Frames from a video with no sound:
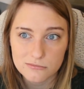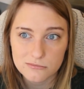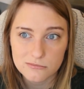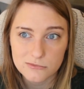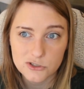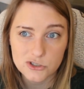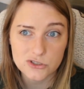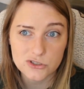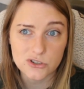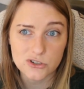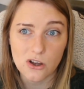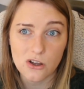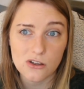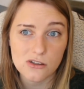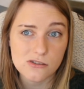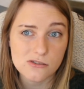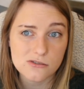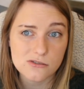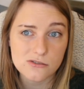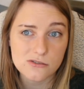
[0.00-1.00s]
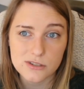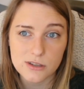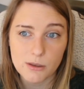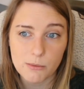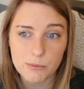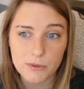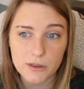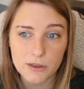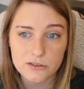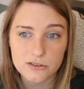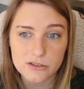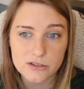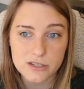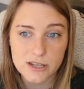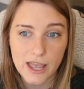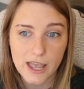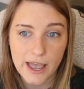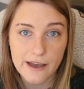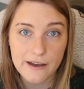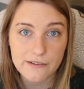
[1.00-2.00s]
shawls or something just to
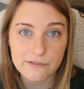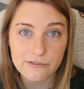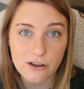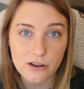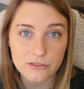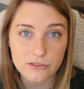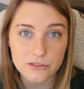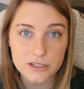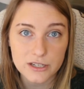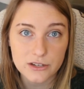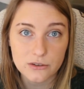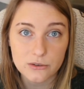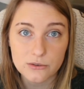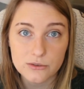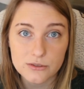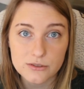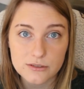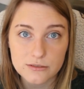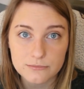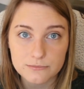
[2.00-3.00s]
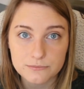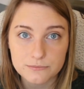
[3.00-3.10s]
have on the needles.